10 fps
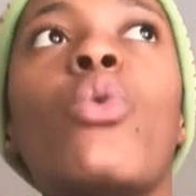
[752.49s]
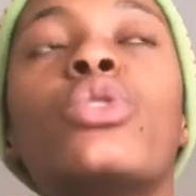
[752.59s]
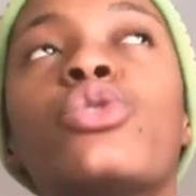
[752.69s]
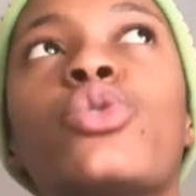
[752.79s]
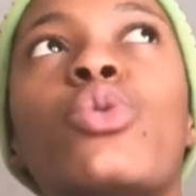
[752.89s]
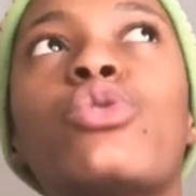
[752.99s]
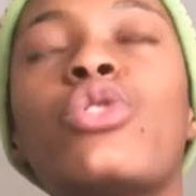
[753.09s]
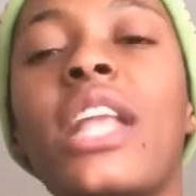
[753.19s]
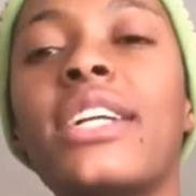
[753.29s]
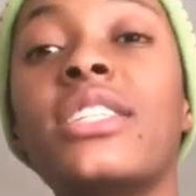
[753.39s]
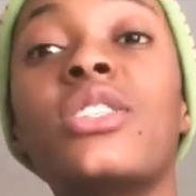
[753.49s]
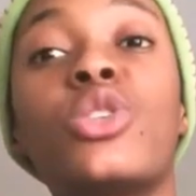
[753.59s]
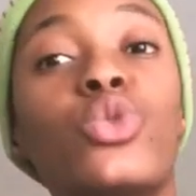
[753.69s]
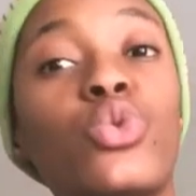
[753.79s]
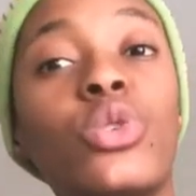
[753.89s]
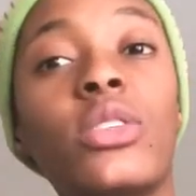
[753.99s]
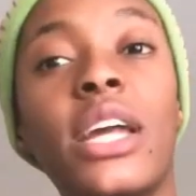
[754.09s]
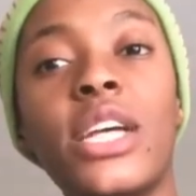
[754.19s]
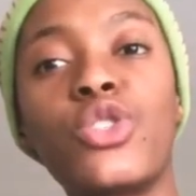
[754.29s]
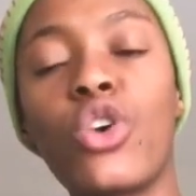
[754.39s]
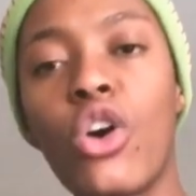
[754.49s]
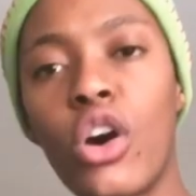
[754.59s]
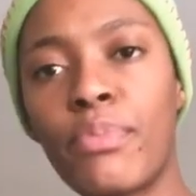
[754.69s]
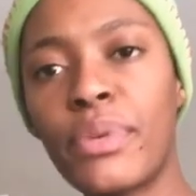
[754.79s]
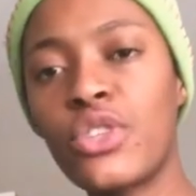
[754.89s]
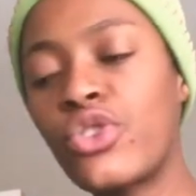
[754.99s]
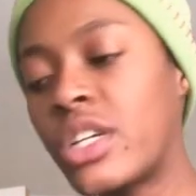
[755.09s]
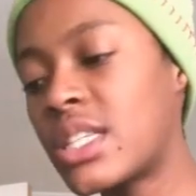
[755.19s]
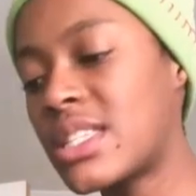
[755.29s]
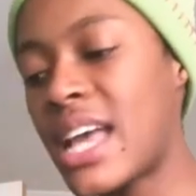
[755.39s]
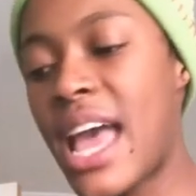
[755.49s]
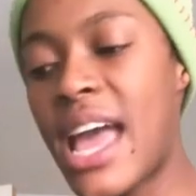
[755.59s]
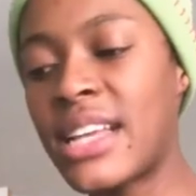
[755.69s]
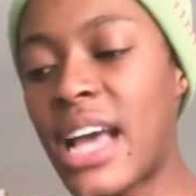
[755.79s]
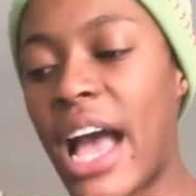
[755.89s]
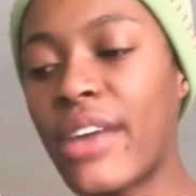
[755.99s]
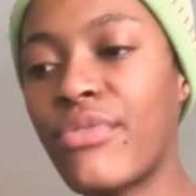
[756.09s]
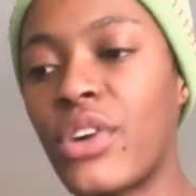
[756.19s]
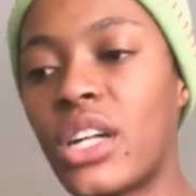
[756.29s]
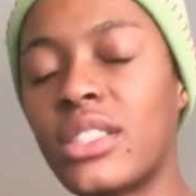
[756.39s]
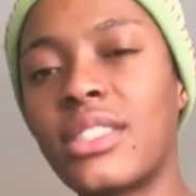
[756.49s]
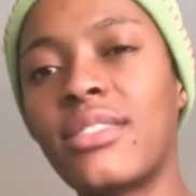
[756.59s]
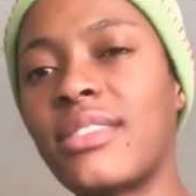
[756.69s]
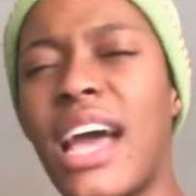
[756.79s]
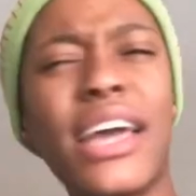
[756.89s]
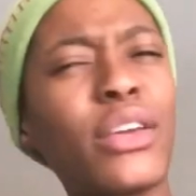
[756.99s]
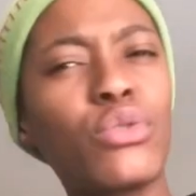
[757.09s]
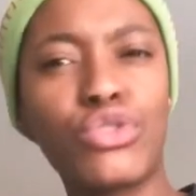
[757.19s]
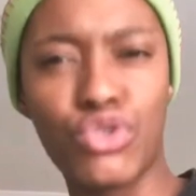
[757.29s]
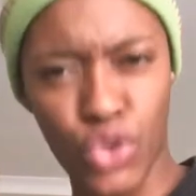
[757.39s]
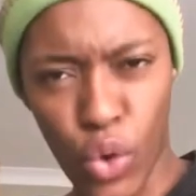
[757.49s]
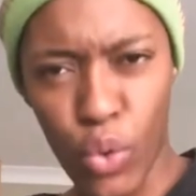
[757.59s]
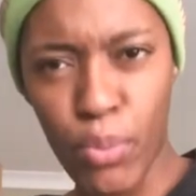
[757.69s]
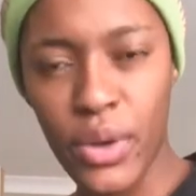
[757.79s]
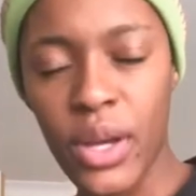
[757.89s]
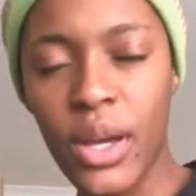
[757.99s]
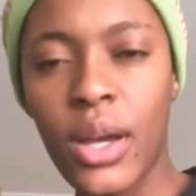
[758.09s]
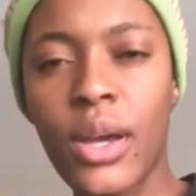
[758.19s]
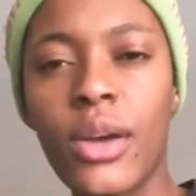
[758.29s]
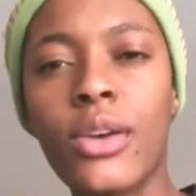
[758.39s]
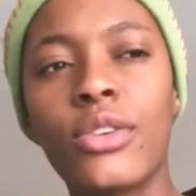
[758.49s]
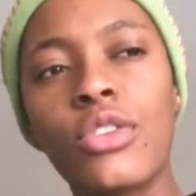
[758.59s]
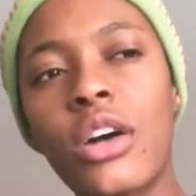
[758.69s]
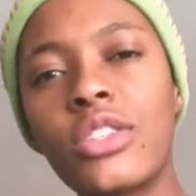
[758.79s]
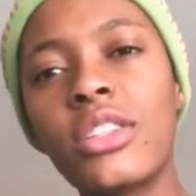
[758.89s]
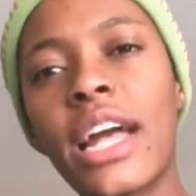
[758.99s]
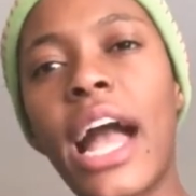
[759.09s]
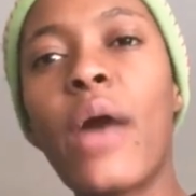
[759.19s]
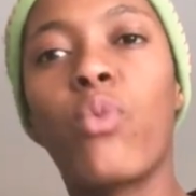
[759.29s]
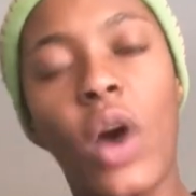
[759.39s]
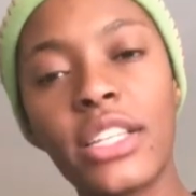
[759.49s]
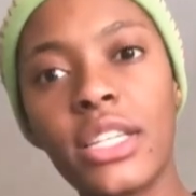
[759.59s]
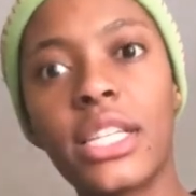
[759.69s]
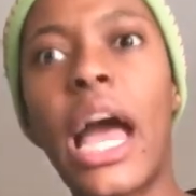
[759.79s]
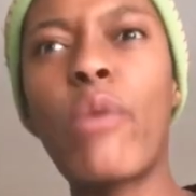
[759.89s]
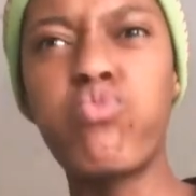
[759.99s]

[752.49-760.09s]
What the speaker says: which is also like just a doodle that I saw on Pinterest, and I felt that it was dope. So I was just like, I want it.